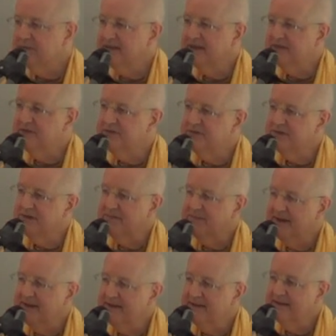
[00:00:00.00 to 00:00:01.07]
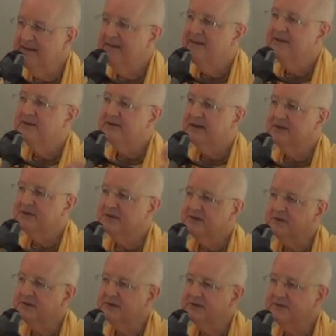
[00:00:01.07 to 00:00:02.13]
the relationship and trust
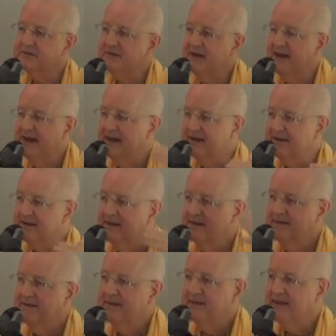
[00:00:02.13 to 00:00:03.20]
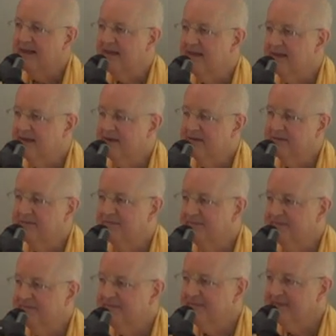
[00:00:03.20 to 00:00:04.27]
in Krishna and, you know,
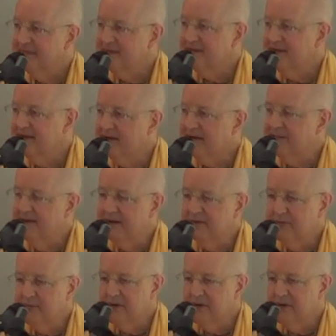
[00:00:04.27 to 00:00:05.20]
it'll come out in the